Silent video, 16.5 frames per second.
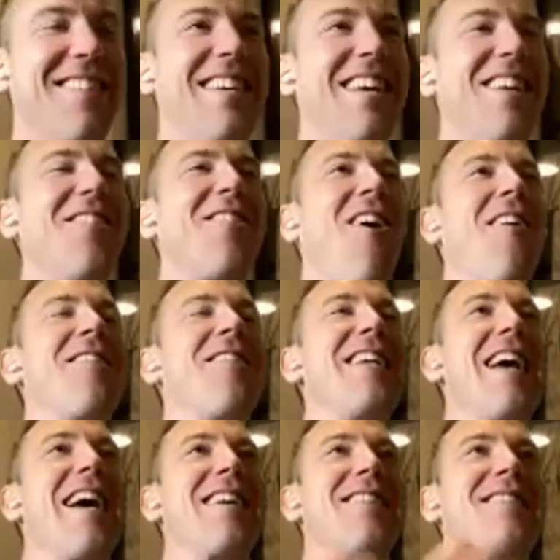Acetyl
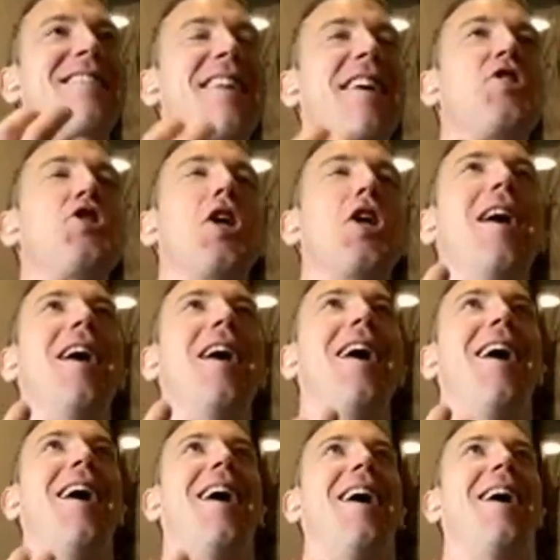carnitine has such
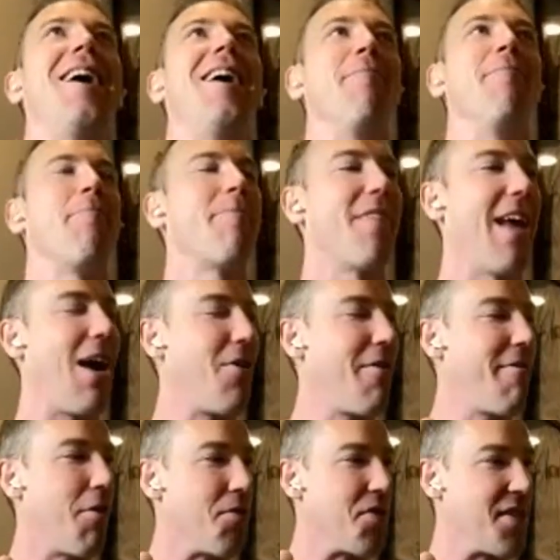
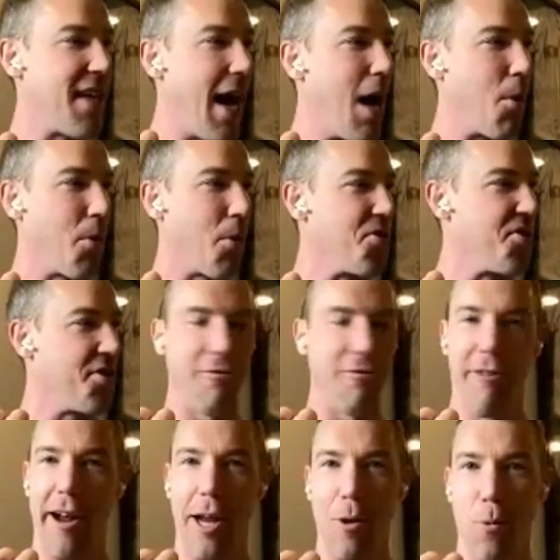I don't even know if sour is
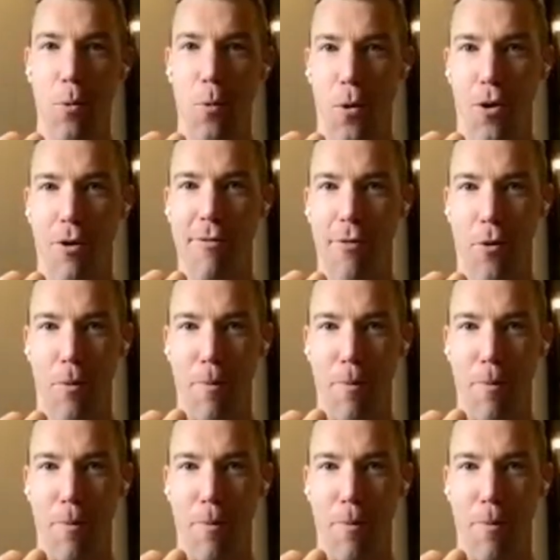the right word